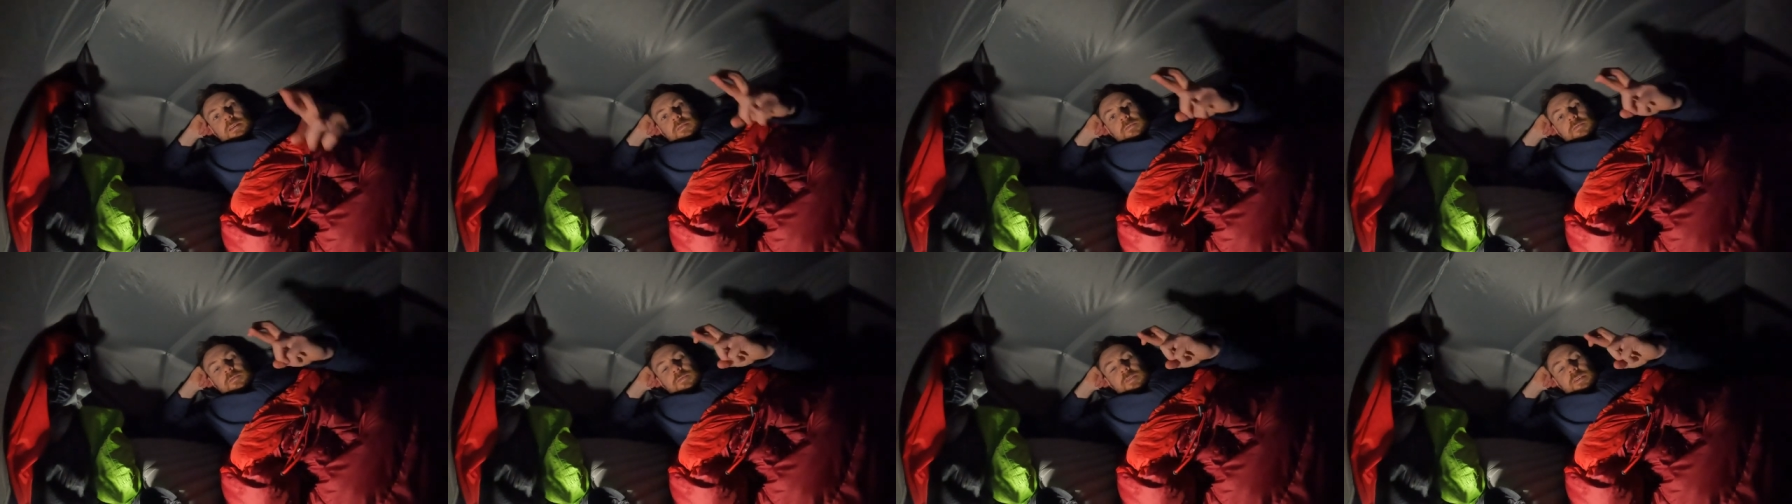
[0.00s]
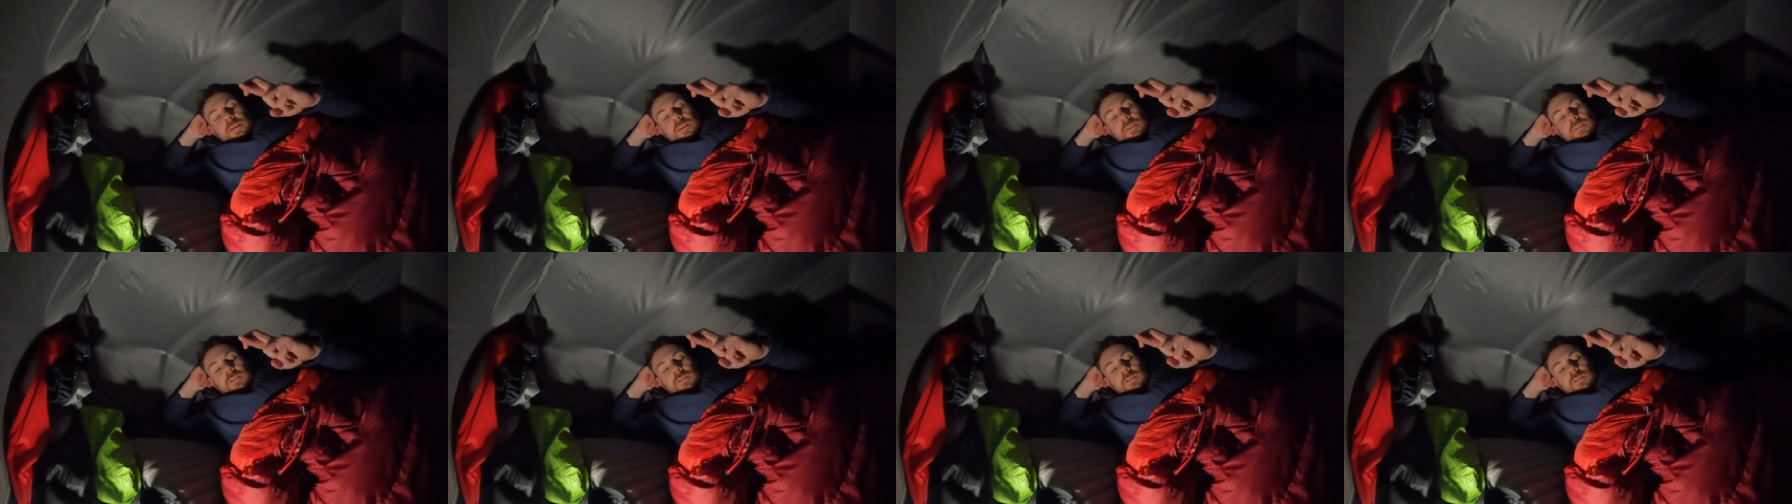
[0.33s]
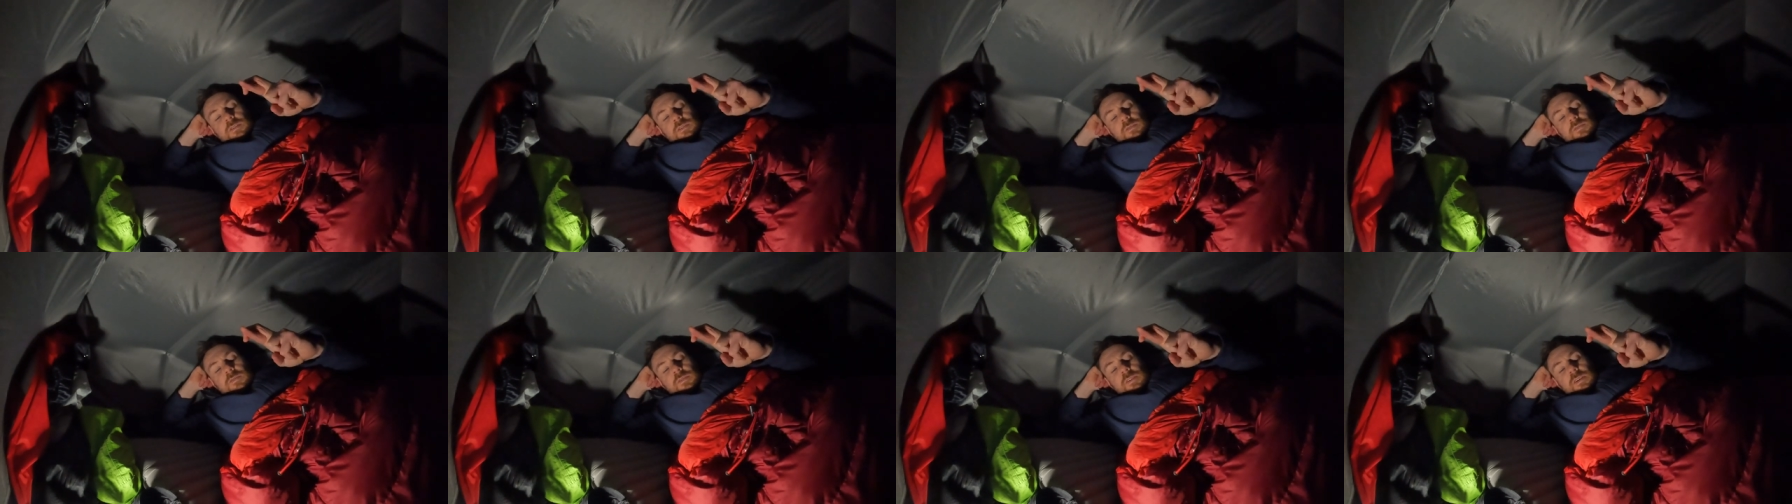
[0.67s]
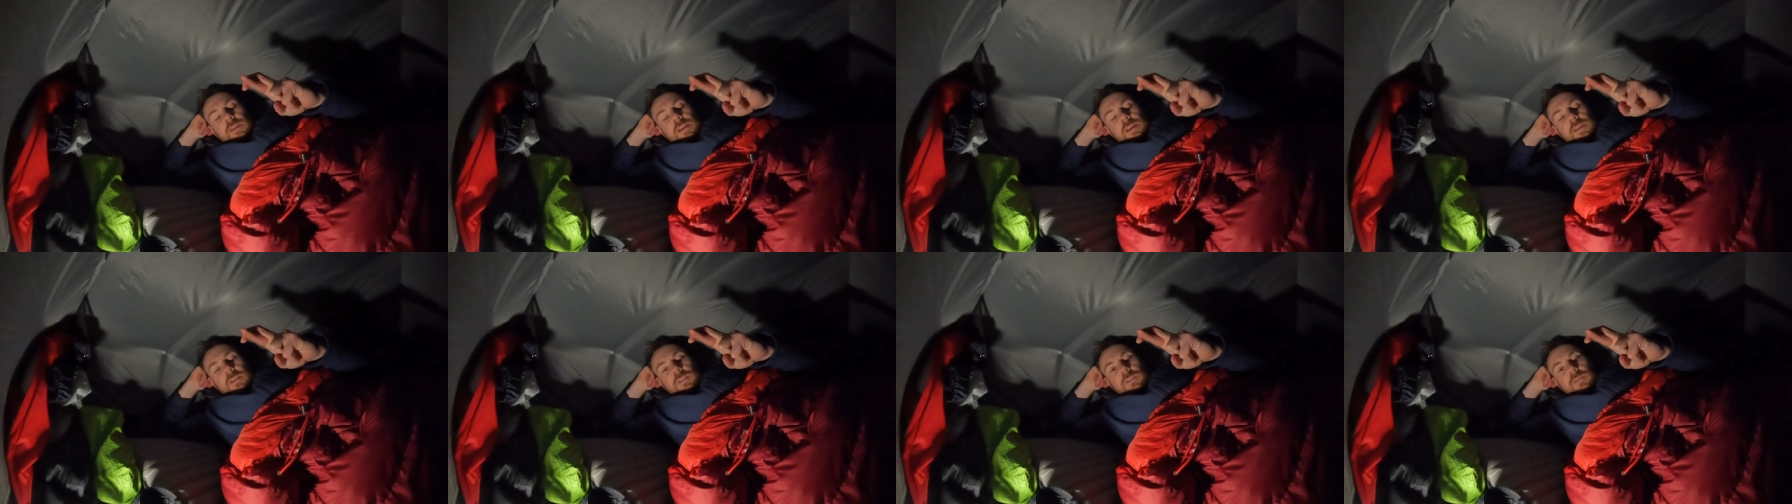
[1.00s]
Fingers crossed for a
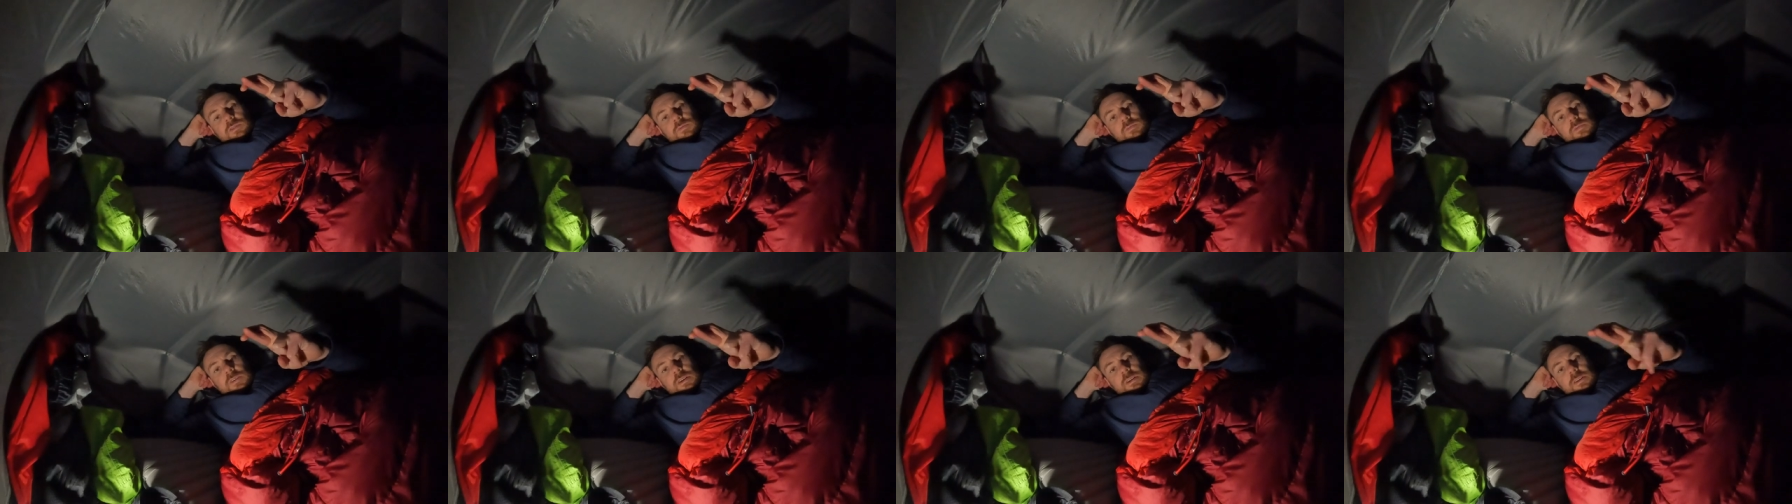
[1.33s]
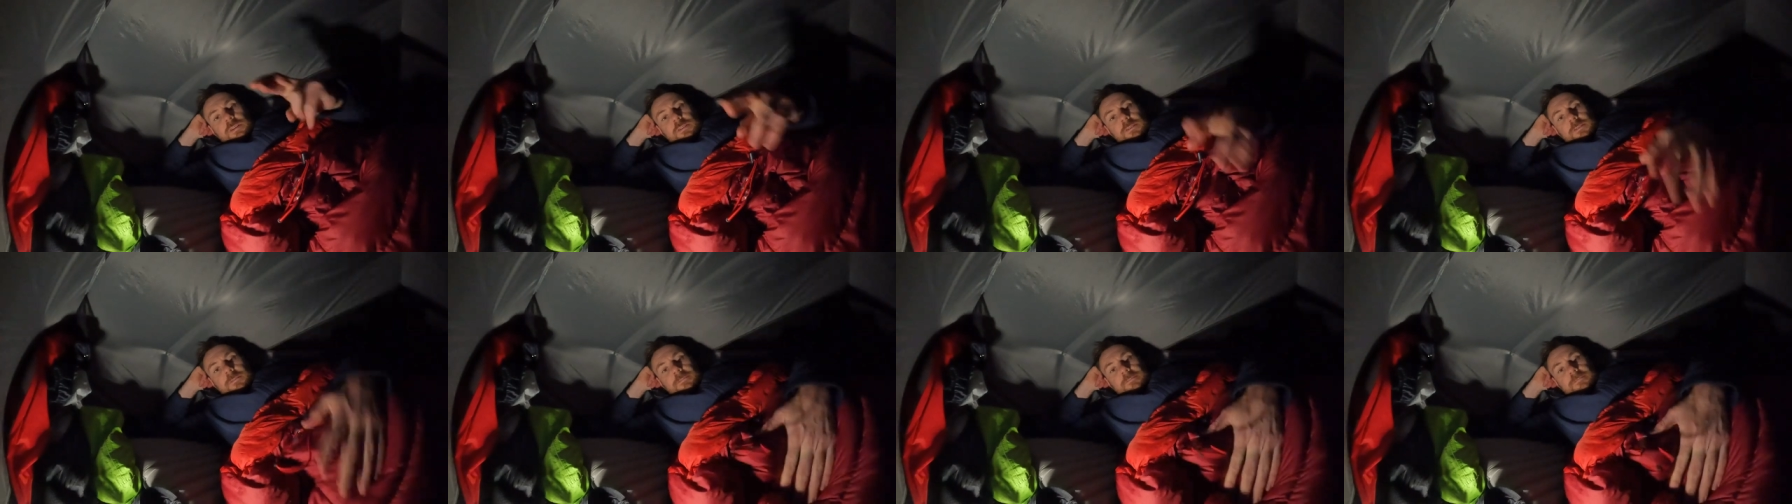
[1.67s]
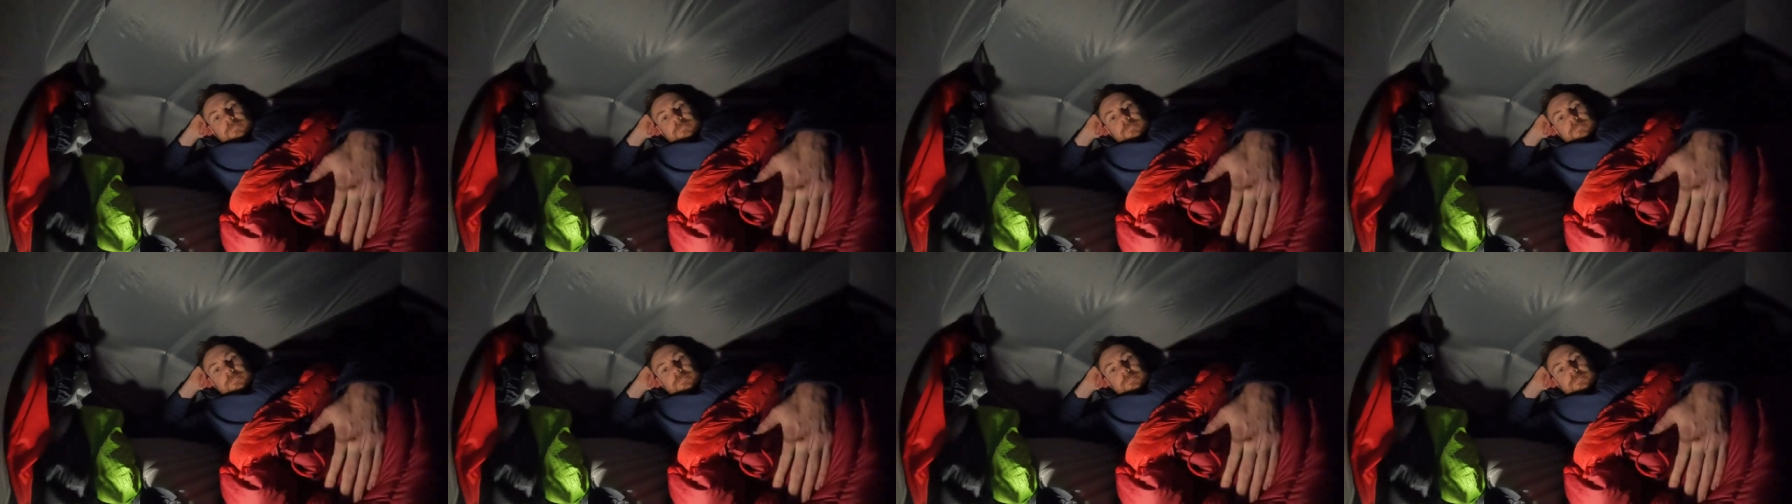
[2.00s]
nice sunrise.